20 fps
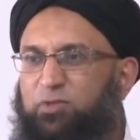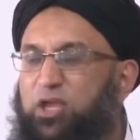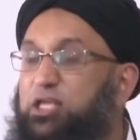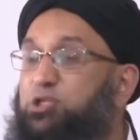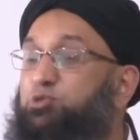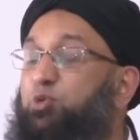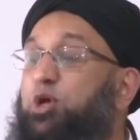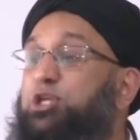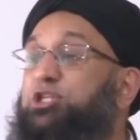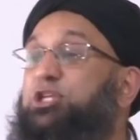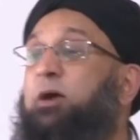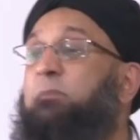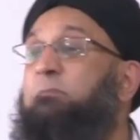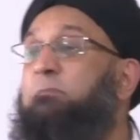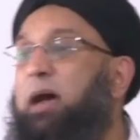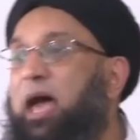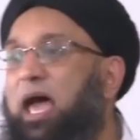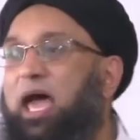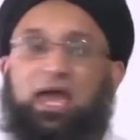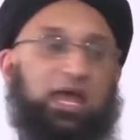This was
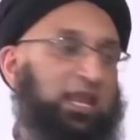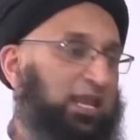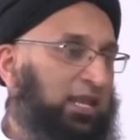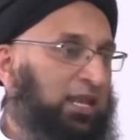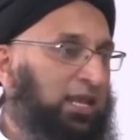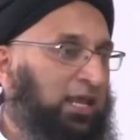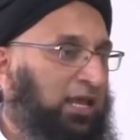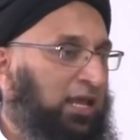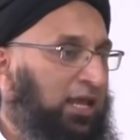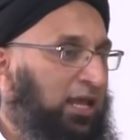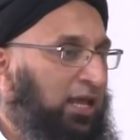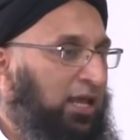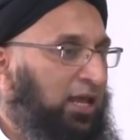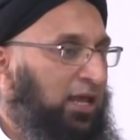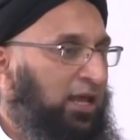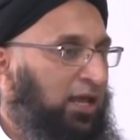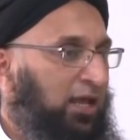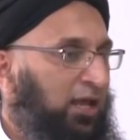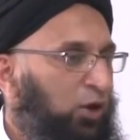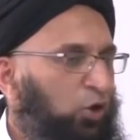a man
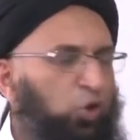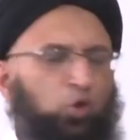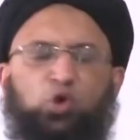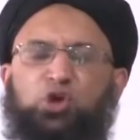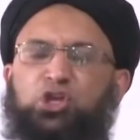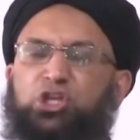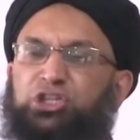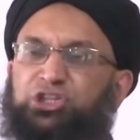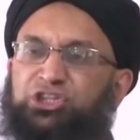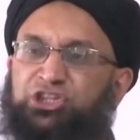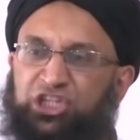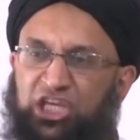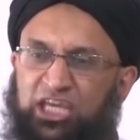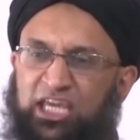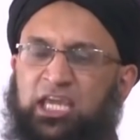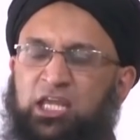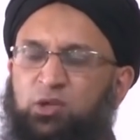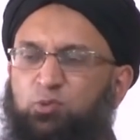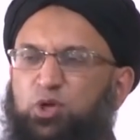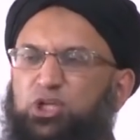whose
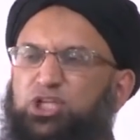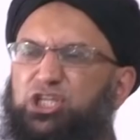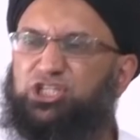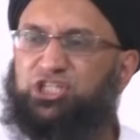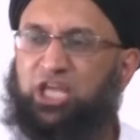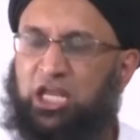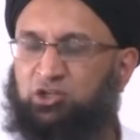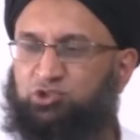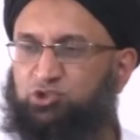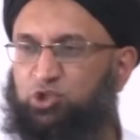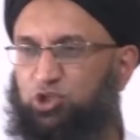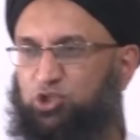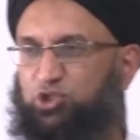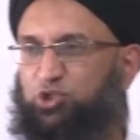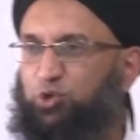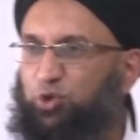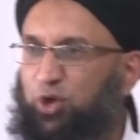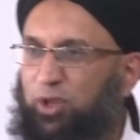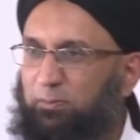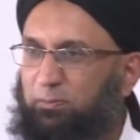deed was
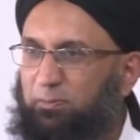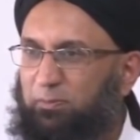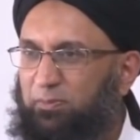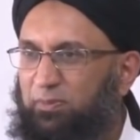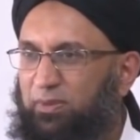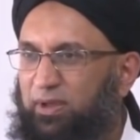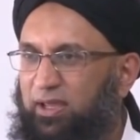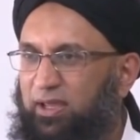central to him.